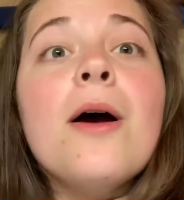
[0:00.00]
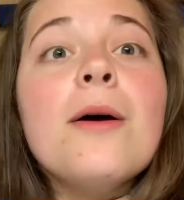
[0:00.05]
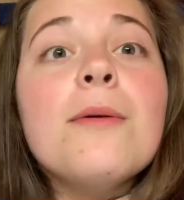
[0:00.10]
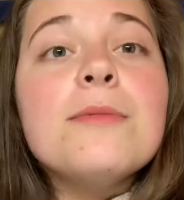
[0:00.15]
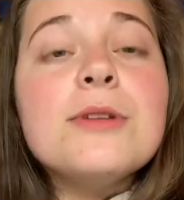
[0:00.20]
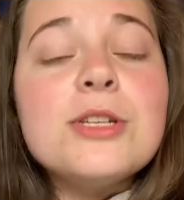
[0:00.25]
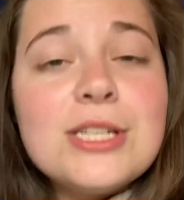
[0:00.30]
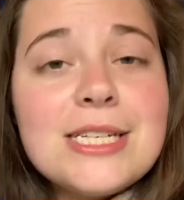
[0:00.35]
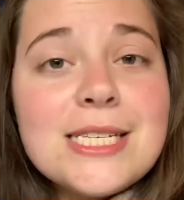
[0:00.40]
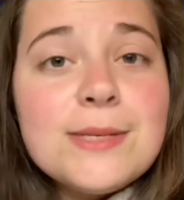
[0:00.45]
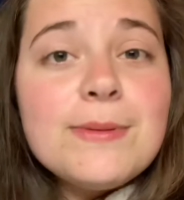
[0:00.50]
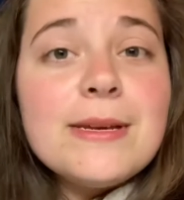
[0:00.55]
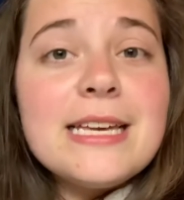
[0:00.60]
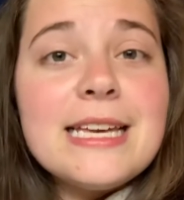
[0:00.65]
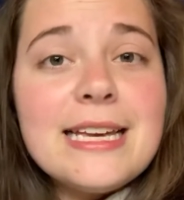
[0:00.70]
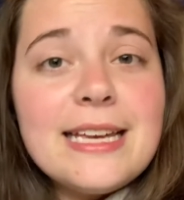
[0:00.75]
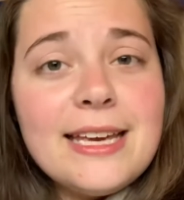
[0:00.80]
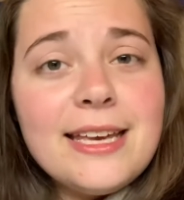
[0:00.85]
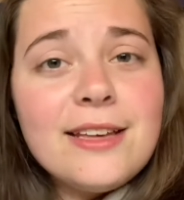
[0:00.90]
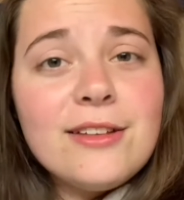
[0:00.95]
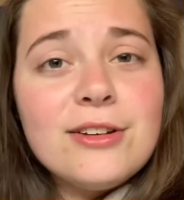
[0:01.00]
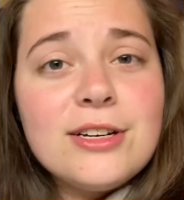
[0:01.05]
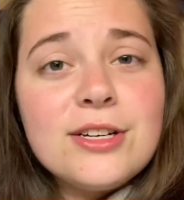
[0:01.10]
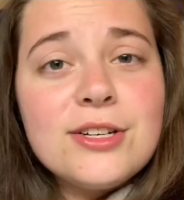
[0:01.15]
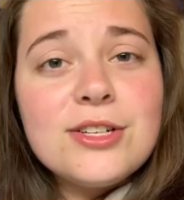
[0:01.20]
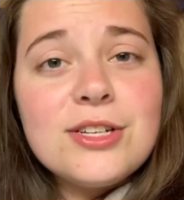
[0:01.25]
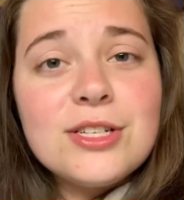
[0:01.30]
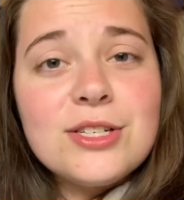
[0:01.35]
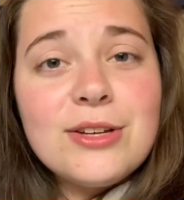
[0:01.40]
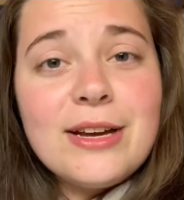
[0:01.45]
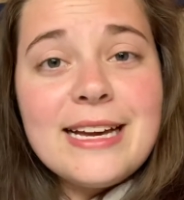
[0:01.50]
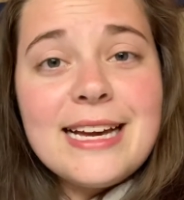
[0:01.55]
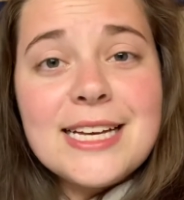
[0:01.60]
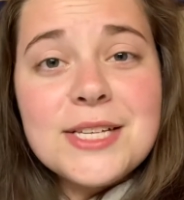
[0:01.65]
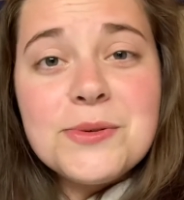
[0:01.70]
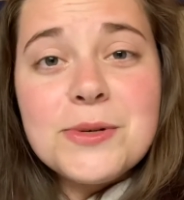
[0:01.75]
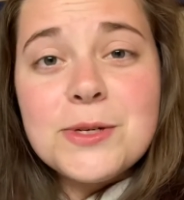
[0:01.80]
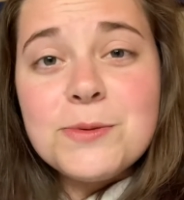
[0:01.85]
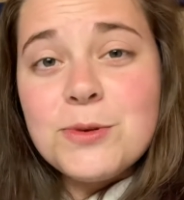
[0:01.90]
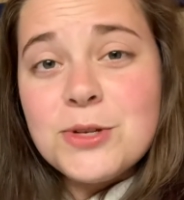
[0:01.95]
she's speaking English, so I guess
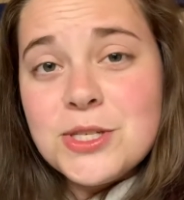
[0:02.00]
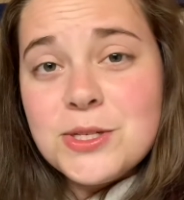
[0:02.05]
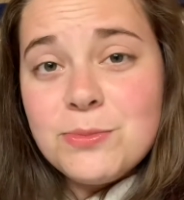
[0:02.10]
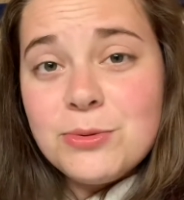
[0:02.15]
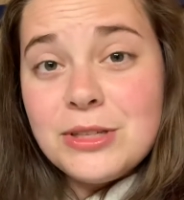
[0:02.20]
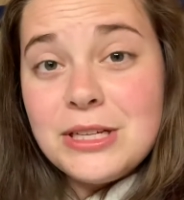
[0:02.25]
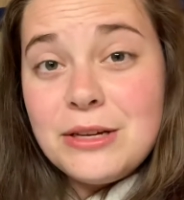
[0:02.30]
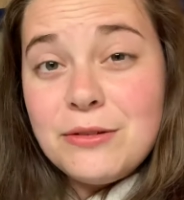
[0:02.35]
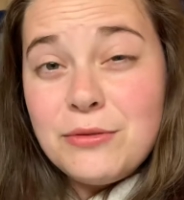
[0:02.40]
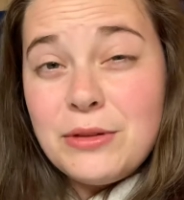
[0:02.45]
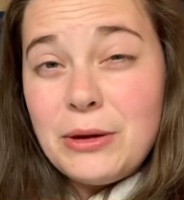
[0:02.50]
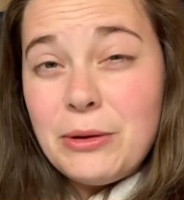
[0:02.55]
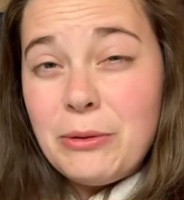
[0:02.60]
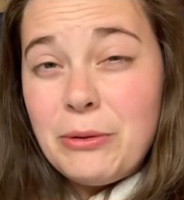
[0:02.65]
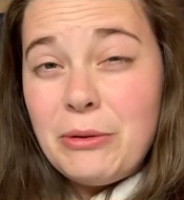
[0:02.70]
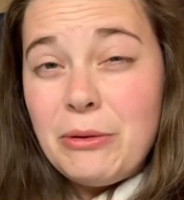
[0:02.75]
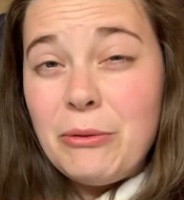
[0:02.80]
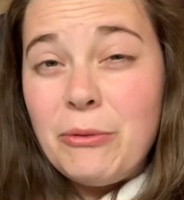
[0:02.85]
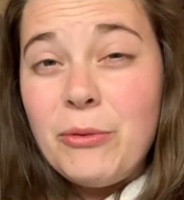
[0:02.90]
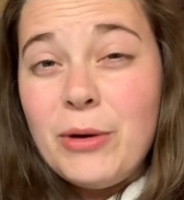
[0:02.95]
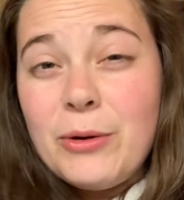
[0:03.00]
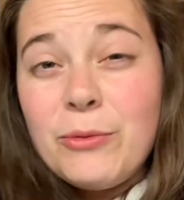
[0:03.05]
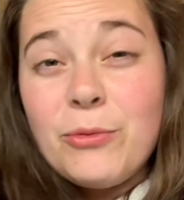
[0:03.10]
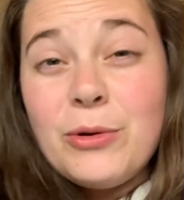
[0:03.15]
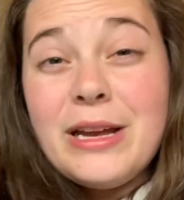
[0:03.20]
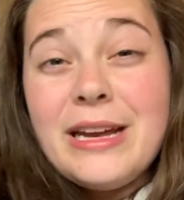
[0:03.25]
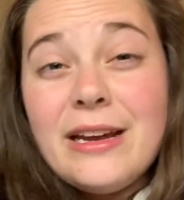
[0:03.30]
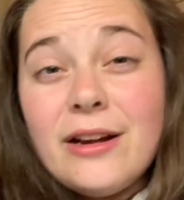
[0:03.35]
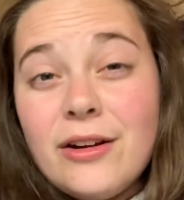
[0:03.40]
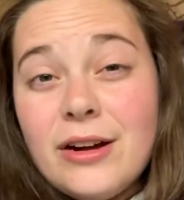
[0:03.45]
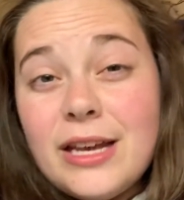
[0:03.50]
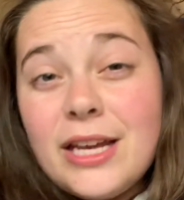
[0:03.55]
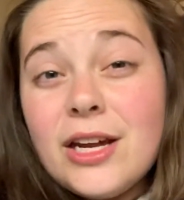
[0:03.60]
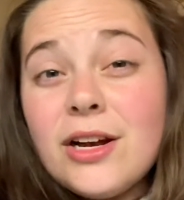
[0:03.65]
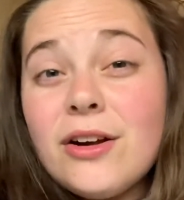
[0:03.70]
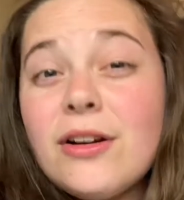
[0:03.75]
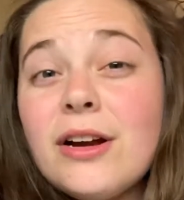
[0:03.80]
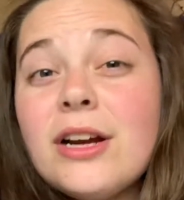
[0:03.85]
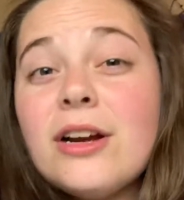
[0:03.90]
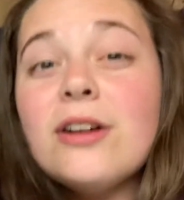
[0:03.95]
we're supposed to believe that when we are
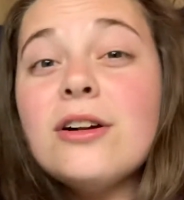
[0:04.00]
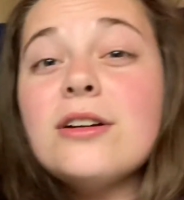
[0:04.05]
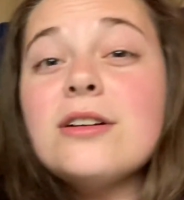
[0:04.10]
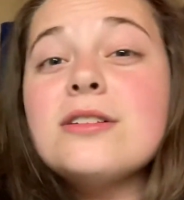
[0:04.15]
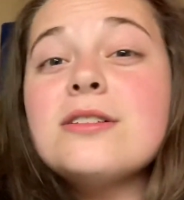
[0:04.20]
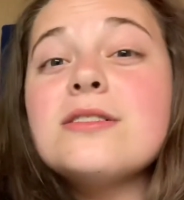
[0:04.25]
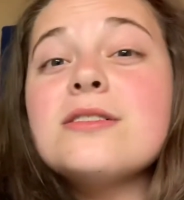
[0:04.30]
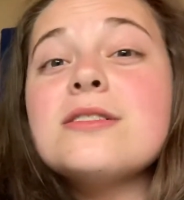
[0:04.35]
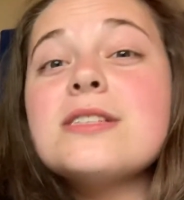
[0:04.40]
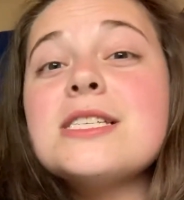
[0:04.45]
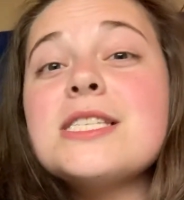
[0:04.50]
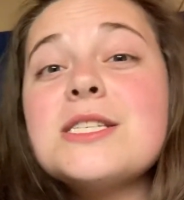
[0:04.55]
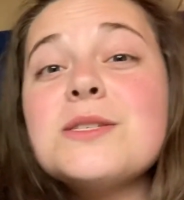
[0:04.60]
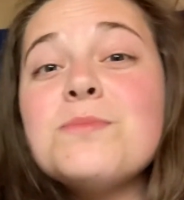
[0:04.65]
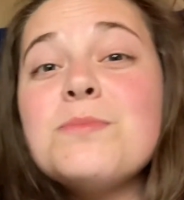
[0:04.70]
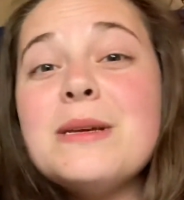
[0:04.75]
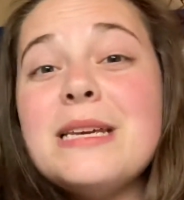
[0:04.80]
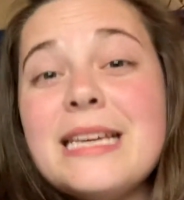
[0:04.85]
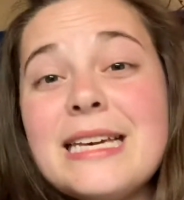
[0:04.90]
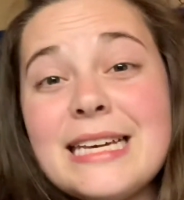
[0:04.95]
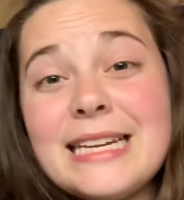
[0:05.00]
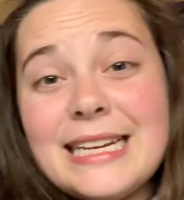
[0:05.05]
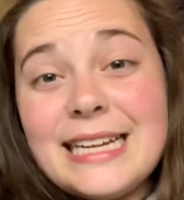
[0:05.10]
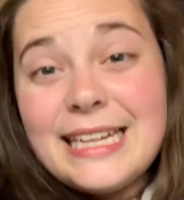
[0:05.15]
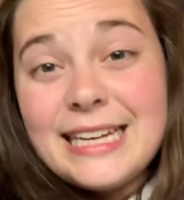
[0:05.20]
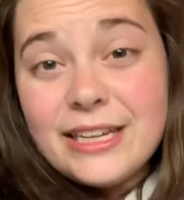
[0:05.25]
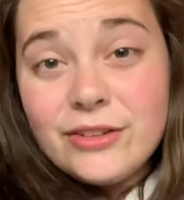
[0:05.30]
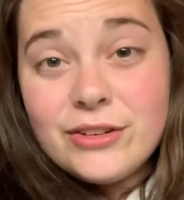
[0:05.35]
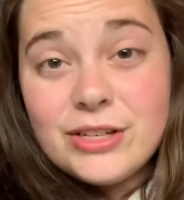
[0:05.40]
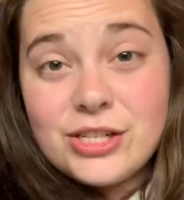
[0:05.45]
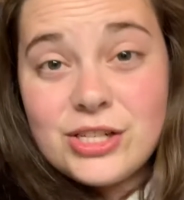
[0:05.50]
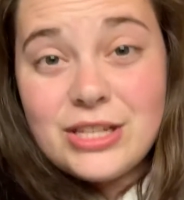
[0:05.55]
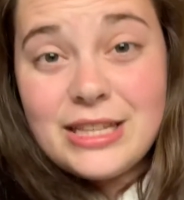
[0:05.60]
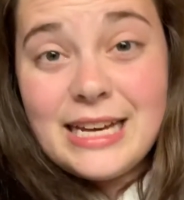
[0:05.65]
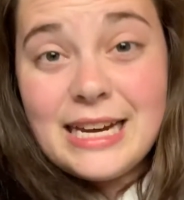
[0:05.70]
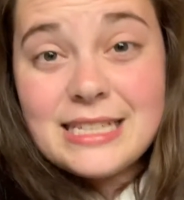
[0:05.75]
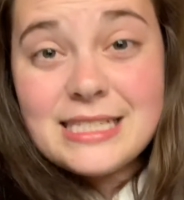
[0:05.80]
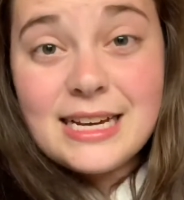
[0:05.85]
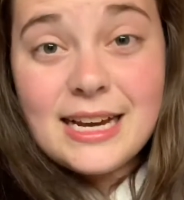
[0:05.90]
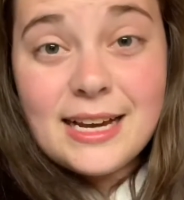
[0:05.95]
hearing her speak in English in
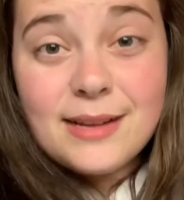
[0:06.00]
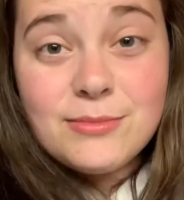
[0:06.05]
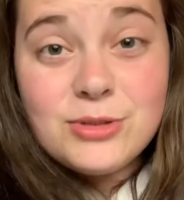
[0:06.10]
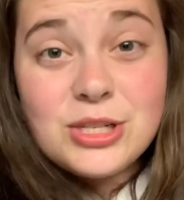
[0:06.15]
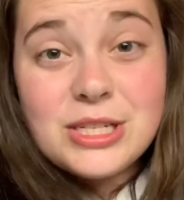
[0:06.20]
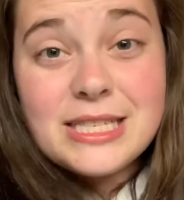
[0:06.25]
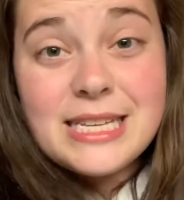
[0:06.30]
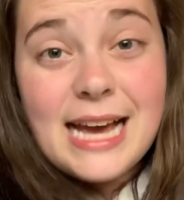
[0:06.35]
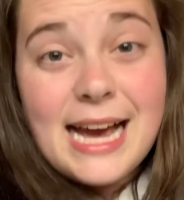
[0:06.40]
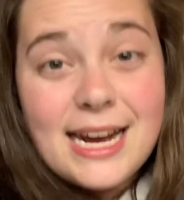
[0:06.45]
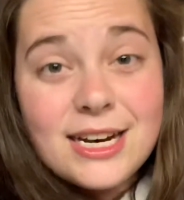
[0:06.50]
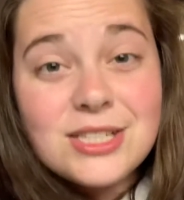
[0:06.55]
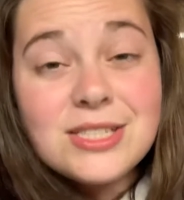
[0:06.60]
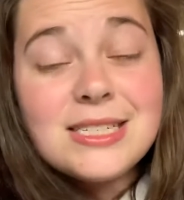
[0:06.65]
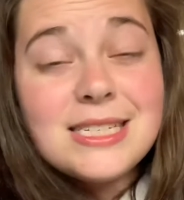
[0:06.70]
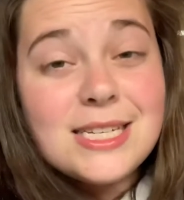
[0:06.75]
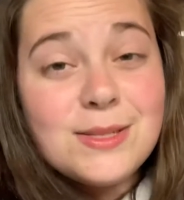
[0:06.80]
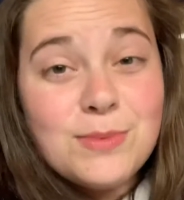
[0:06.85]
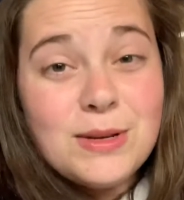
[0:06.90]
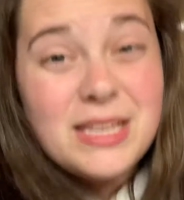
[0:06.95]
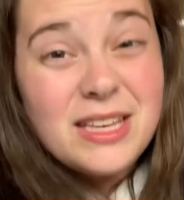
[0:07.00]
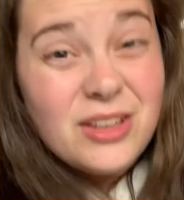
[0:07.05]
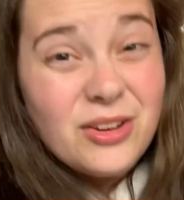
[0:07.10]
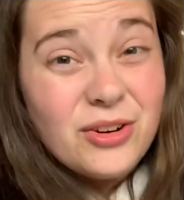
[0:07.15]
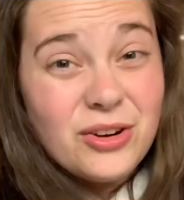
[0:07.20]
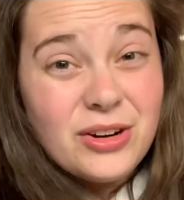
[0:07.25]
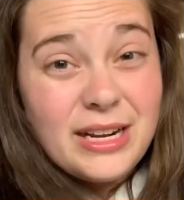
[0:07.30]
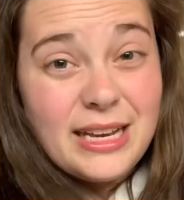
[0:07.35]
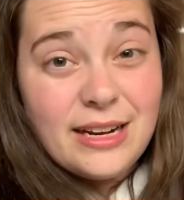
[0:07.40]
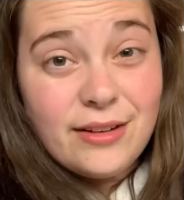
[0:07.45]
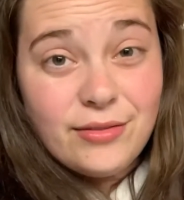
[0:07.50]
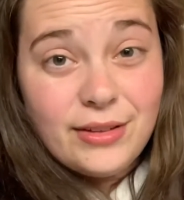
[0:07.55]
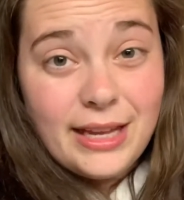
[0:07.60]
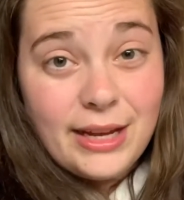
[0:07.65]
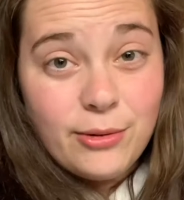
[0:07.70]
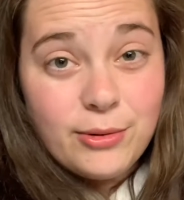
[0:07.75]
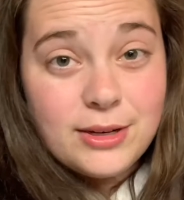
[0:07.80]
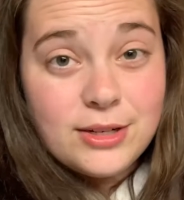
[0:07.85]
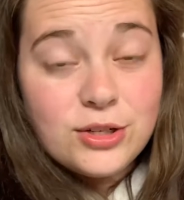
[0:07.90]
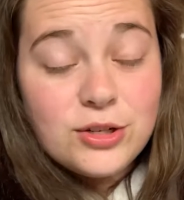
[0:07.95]
that time, she's actually speaking her native
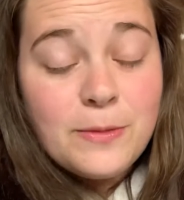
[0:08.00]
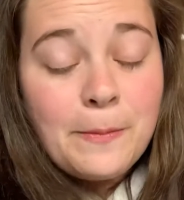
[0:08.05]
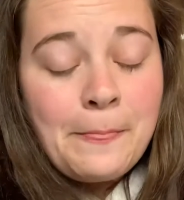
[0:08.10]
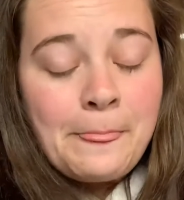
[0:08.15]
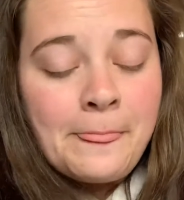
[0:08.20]
language.